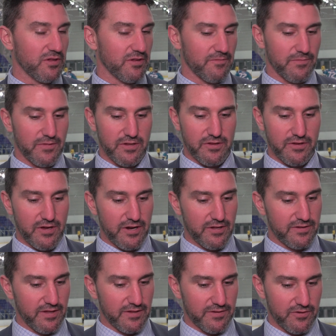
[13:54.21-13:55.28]
and you got to
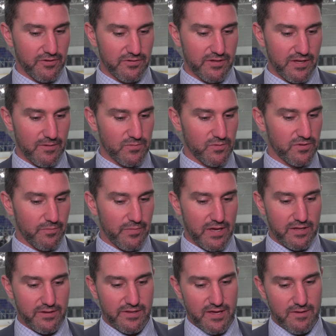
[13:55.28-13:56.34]
take the good times with the
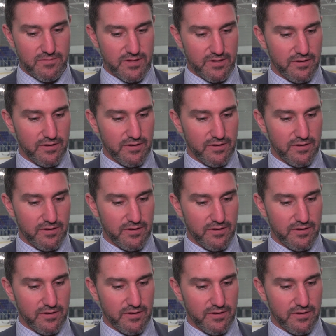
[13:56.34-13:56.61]
bad times.